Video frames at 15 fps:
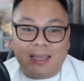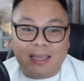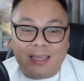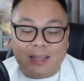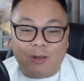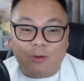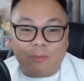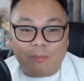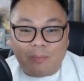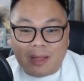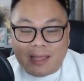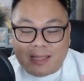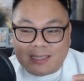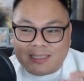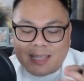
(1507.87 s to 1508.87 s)

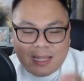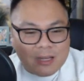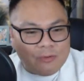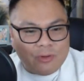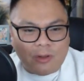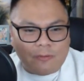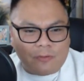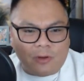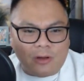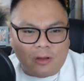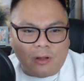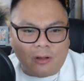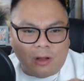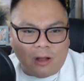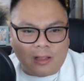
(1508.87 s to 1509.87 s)
It's not the root of
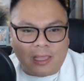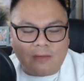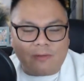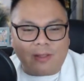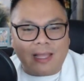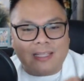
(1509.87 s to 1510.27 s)
all evil.